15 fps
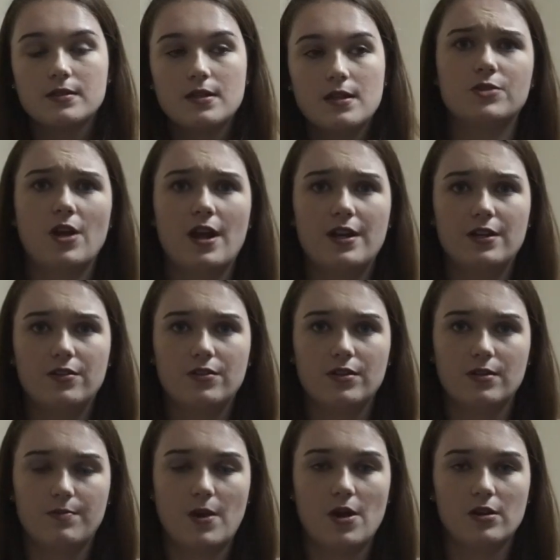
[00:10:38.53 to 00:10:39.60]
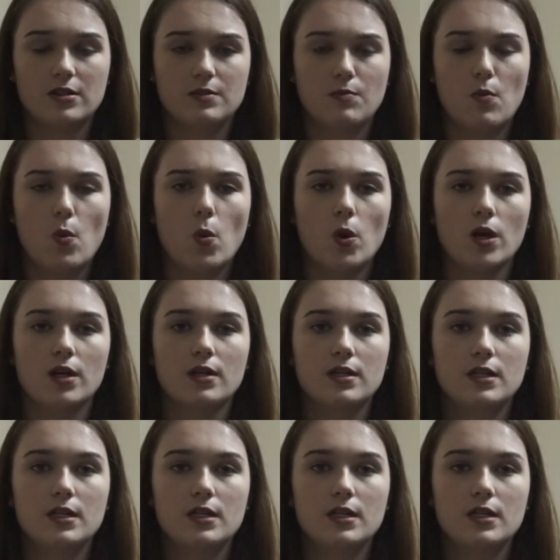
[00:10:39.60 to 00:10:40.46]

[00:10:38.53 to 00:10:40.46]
I'm trying to go to the parks more,